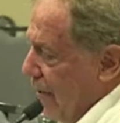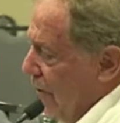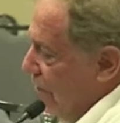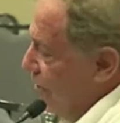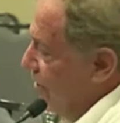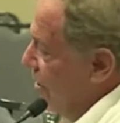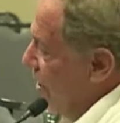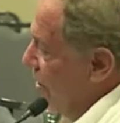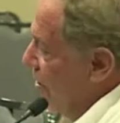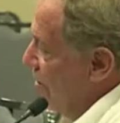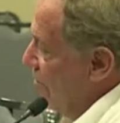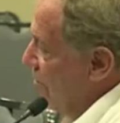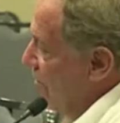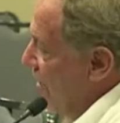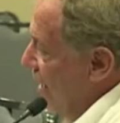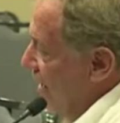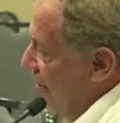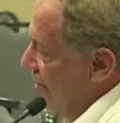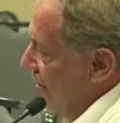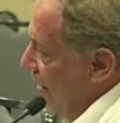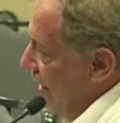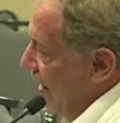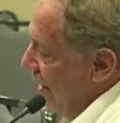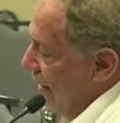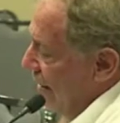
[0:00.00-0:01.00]
terms, I
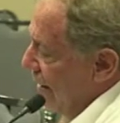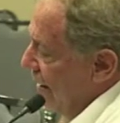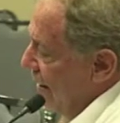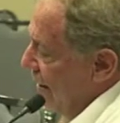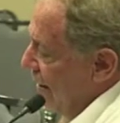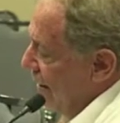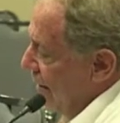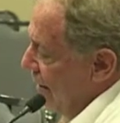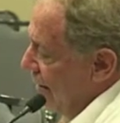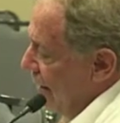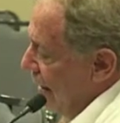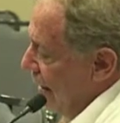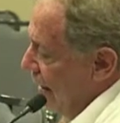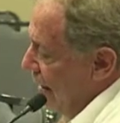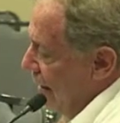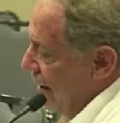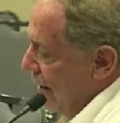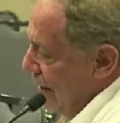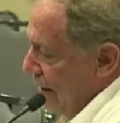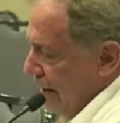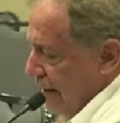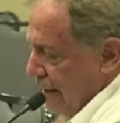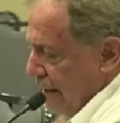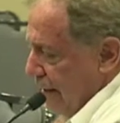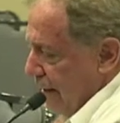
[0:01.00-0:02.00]
think. And
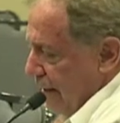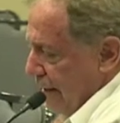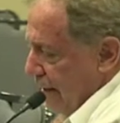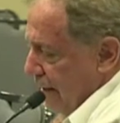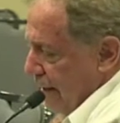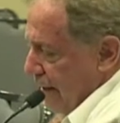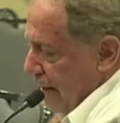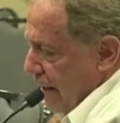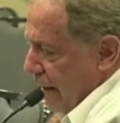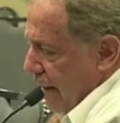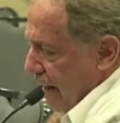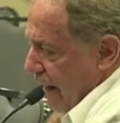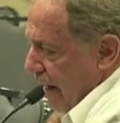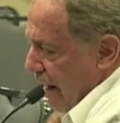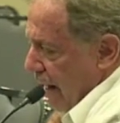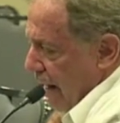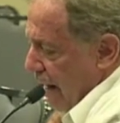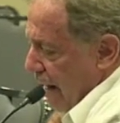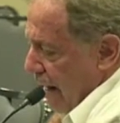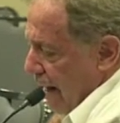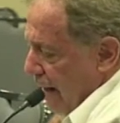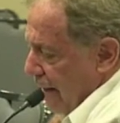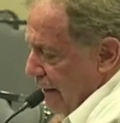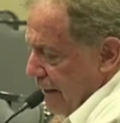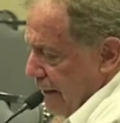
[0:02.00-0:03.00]

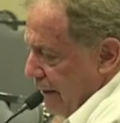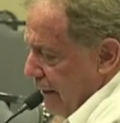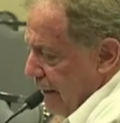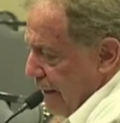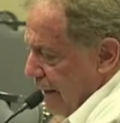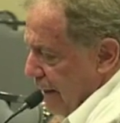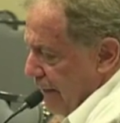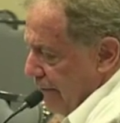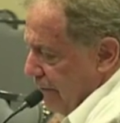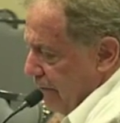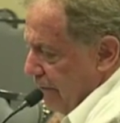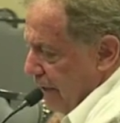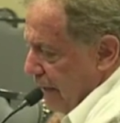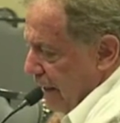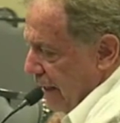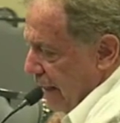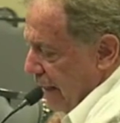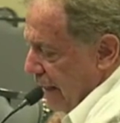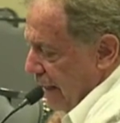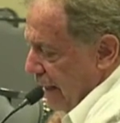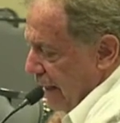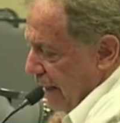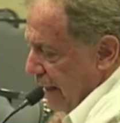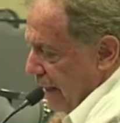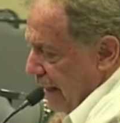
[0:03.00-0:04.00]
I'd
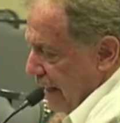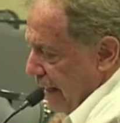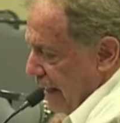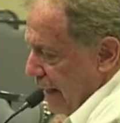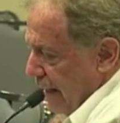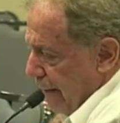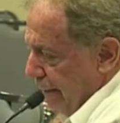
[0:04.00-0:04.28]
really